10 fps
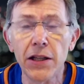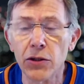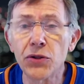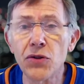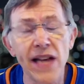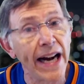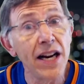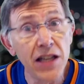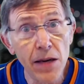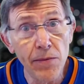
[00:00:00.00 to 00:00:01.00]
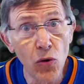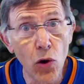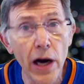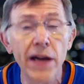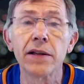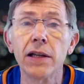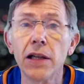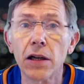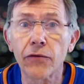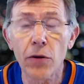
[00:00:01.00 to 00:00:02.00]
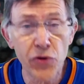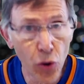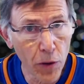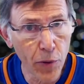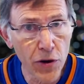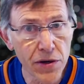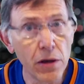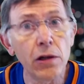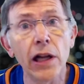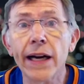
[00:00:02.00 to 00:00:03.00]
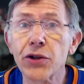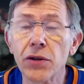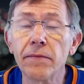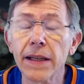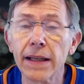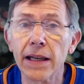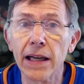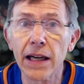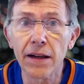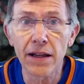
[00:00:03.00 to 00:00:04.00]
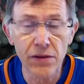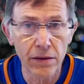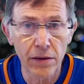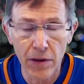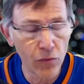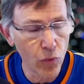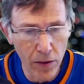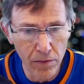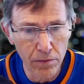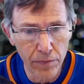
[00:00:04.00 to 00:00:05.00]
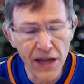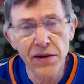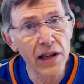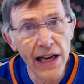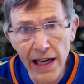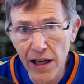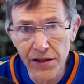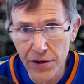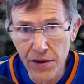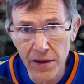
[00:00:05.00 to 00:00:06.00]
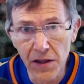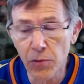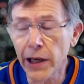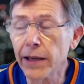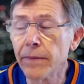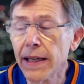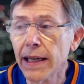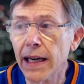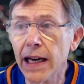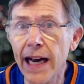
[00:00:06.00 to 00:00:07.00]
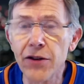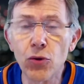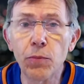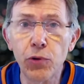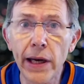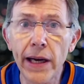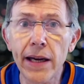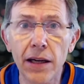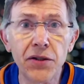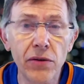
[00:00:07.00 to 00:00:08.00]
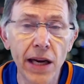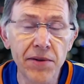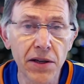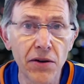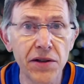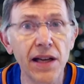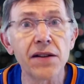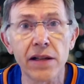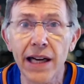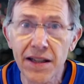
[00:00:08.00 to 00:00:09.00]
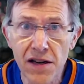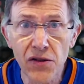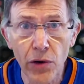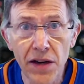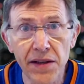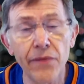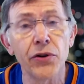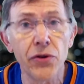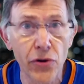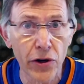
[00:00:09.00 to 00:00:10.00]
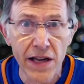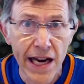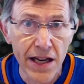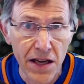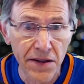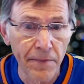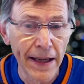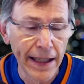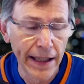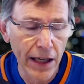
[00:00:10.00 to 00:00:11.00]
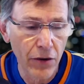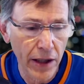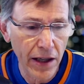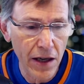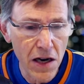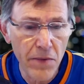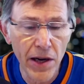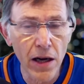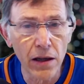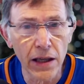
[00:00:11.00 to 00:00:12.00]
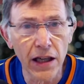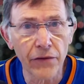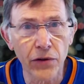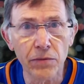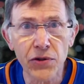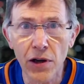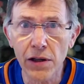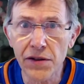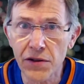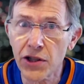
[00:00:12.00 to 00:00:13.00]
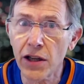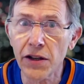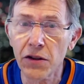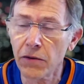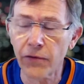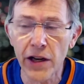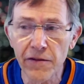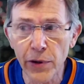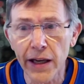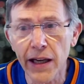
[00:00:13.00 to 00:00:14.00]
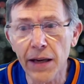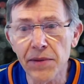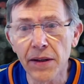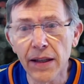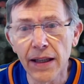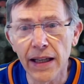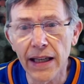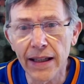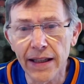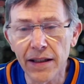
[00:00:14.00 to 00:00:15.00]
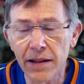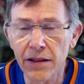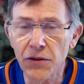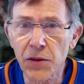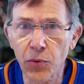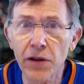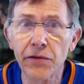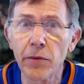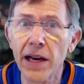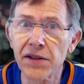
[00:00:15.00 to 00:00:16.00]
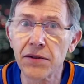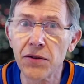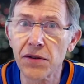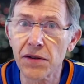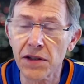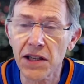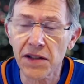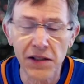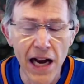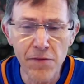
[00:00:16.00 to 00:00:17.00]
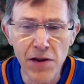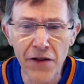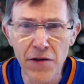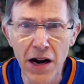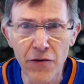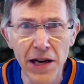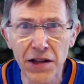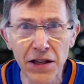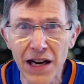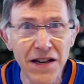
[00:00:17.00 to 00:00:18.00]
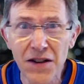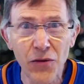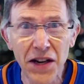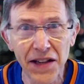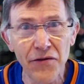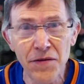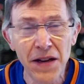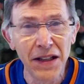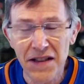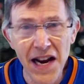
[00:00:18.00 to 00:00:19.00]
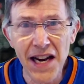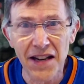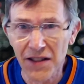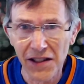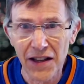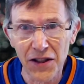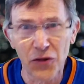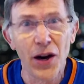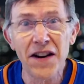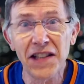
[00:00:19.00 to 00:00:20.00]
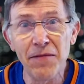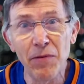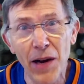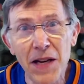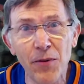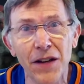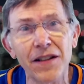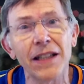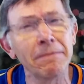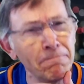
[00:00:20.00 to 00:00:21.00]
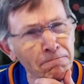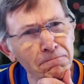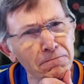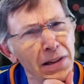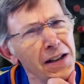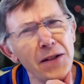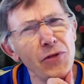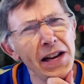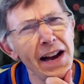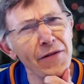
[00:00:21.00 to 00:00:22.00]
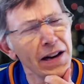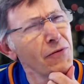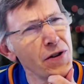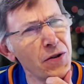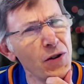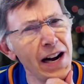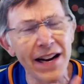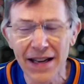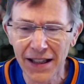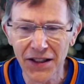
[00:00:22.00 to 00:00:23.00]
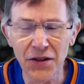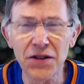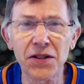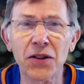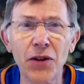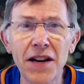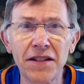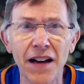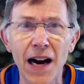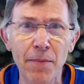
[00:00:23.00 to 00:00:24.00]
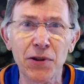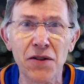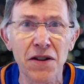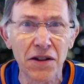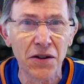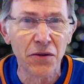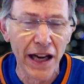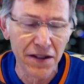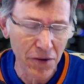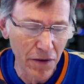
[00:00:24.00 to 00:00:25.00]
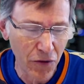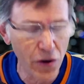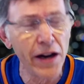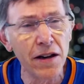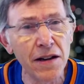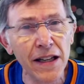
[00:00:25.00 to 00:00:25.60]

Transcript: You'll choose any team you want from your personal collection, based on the guidelines I just explained, and you'll play a 2-game series against the 1927 New York Yankees. Now, I got an email from Charlie Cicelli, good friend of Play Games, there in Springfield, Massachusetts, and he says, how come you haven't ever made the 1927 Yankees? This is like the greatest team in baseball. It's like, how come we haven't? I wonder why. So this is a great opportunity to do that. So we've created